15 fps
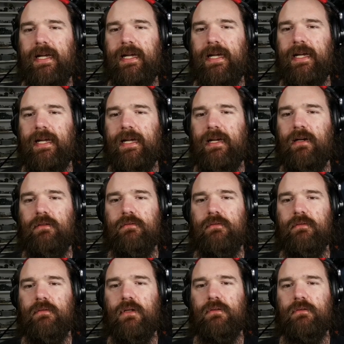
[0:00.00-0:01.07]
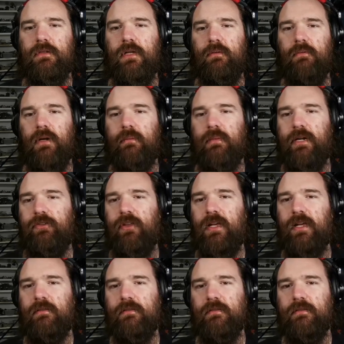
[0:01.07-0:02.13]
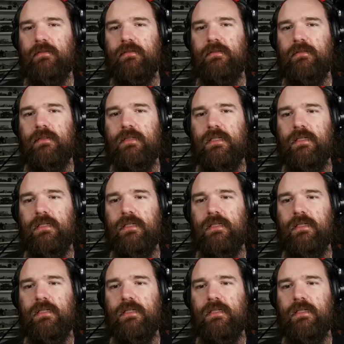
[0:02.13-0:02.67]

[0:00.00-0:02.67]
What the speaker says: Oh, no, I managed that. Okay.